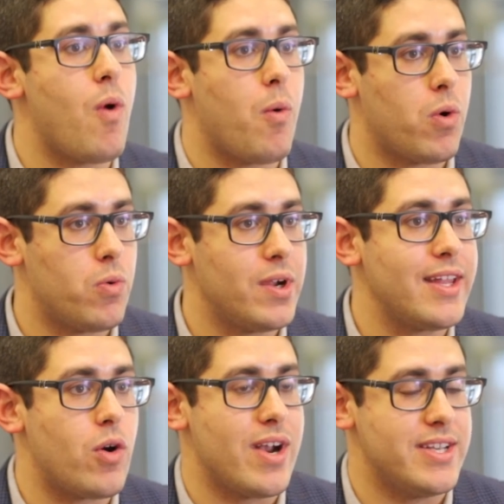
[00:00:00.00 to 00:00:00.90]
what we're
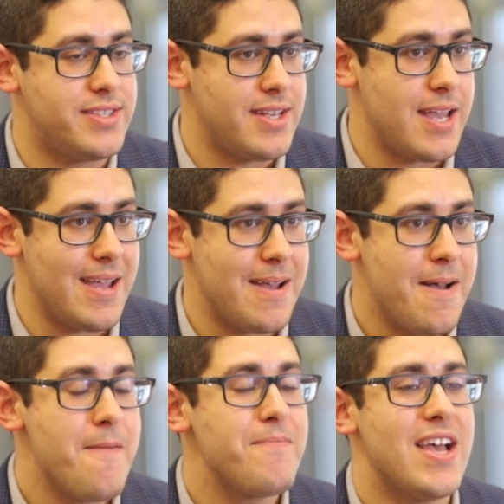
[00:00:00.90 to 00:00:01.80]
really going to see
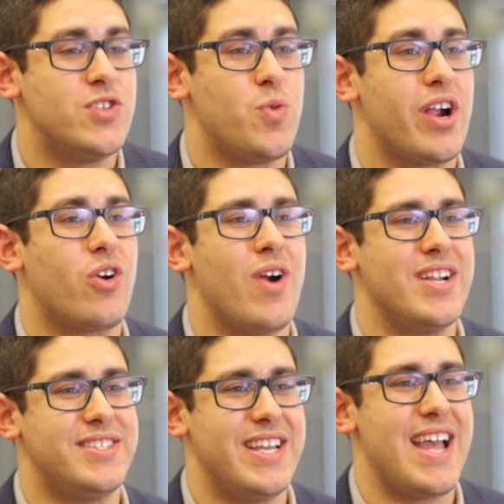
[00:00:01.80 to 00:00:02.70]
is we are
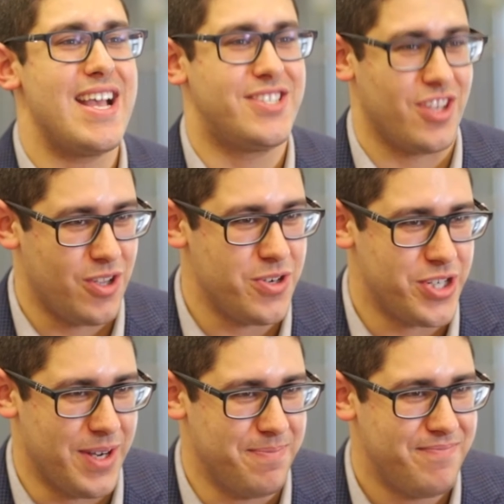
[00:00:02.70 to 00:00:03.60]
going to see a
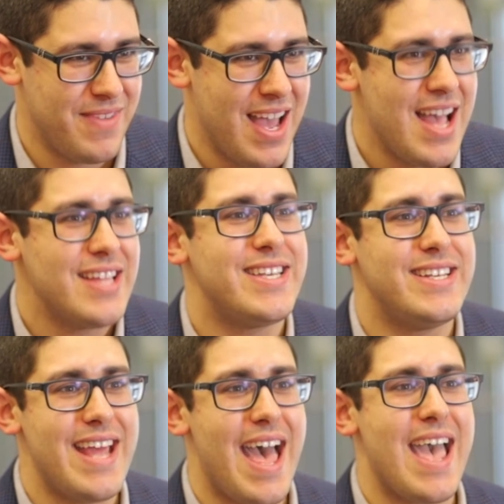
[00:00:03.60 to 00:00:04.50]
solution.
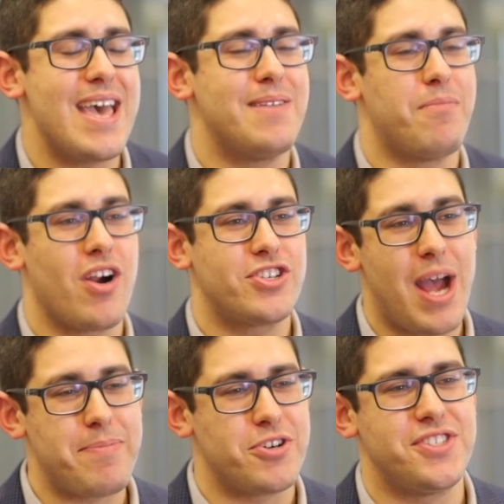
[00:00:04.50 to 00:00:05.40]
Today in Mark
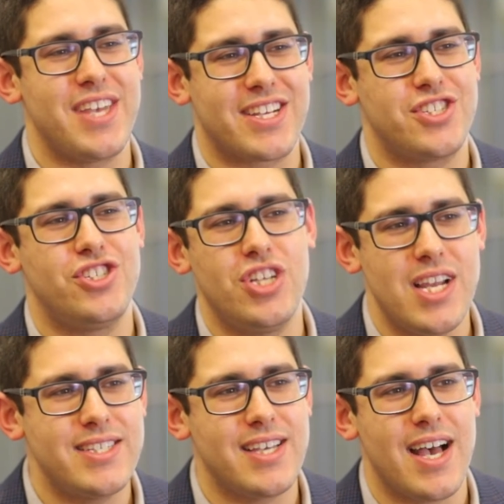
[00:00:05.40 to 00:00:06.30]
chapter 6,
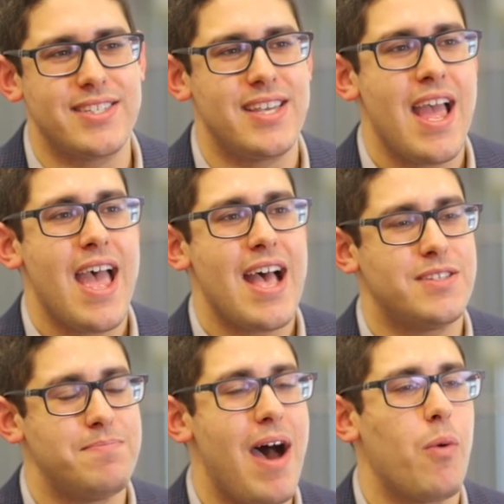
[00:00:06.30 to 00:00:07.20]
Jesus
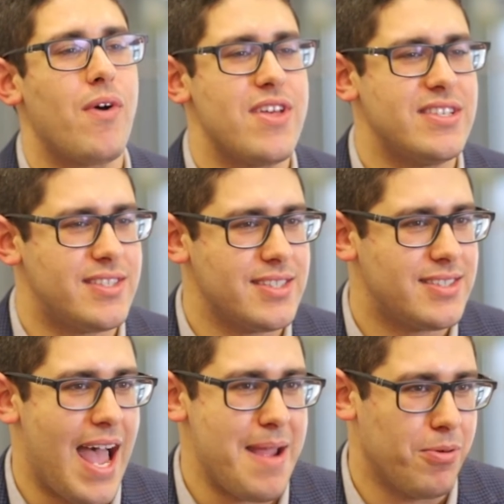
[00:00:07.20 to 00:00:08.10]
has met with his
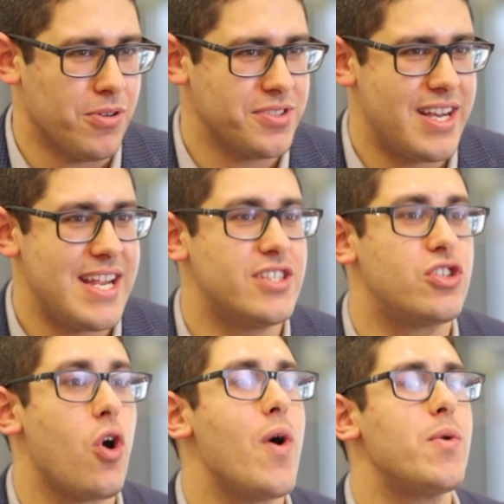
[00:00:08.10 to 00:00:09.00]
disciples, and
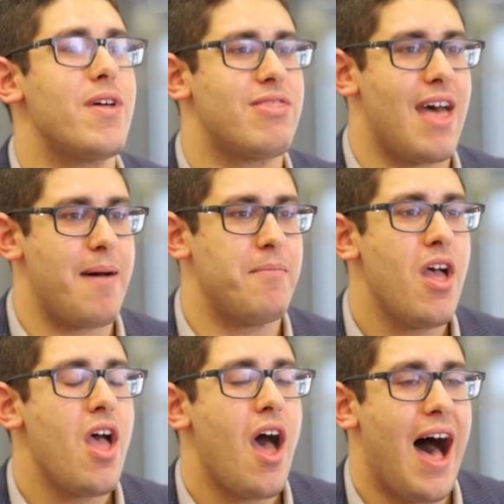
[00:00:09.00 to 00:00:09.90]
he's going with
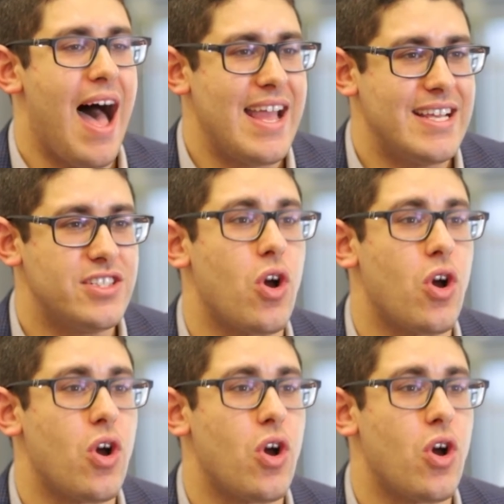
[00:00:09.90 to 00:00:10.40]
them. On